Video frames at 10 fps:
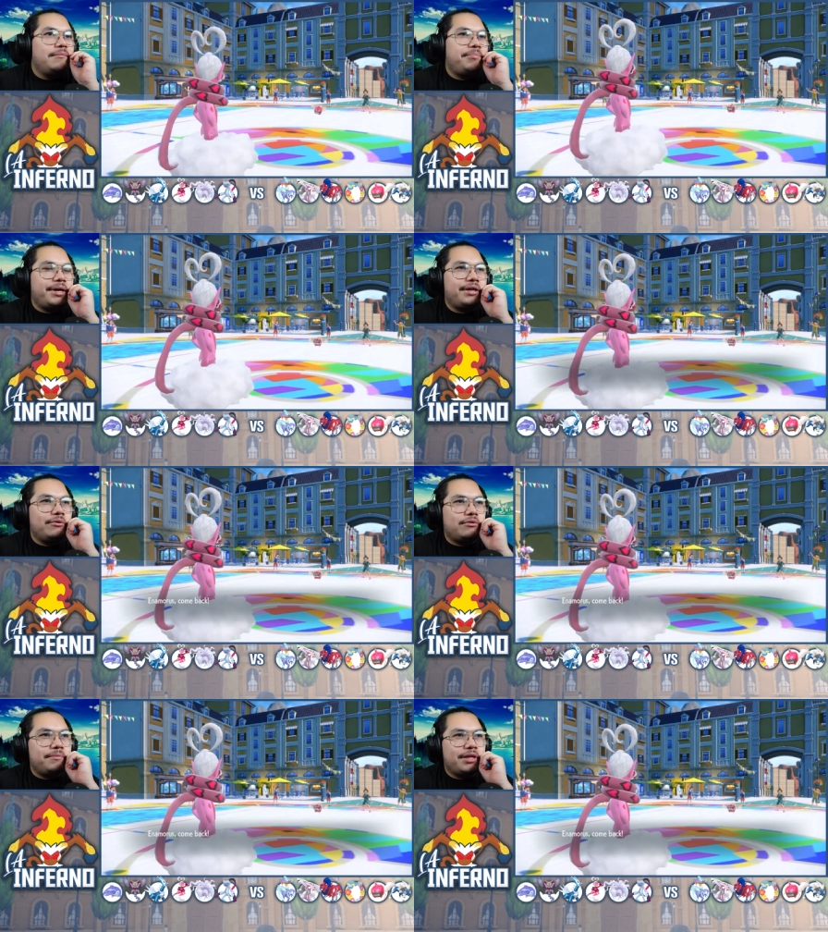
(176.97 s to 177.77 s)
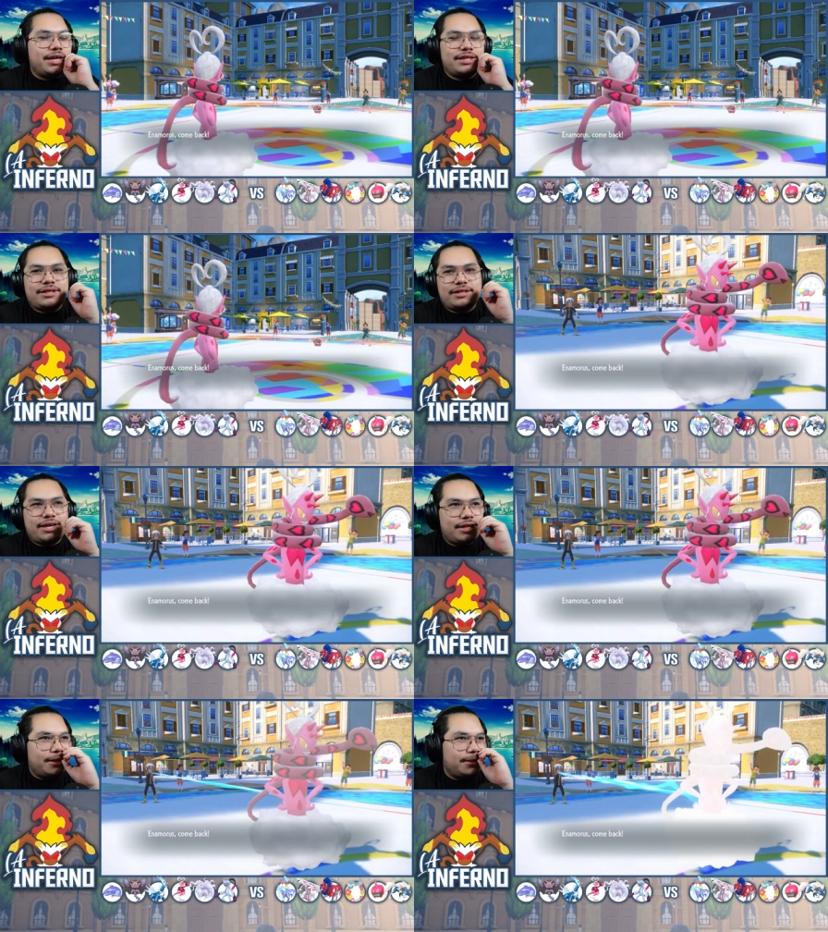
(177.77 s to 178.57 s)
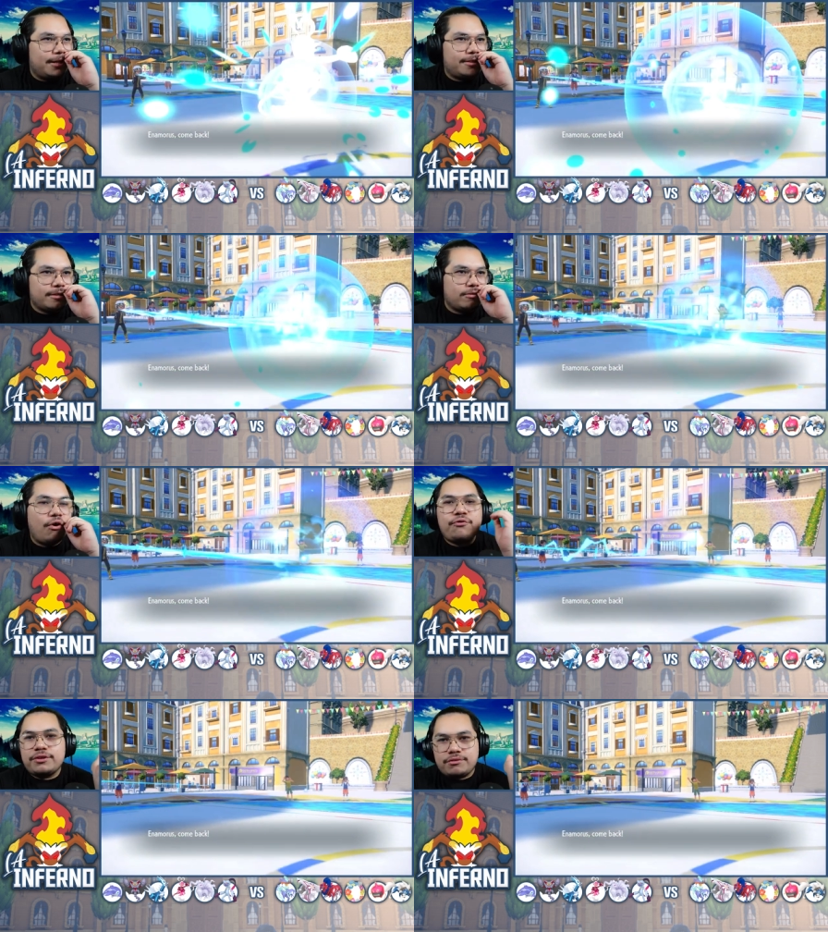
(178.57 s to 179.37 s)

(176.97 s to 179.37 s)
But ultimately, I just decided let's just go for the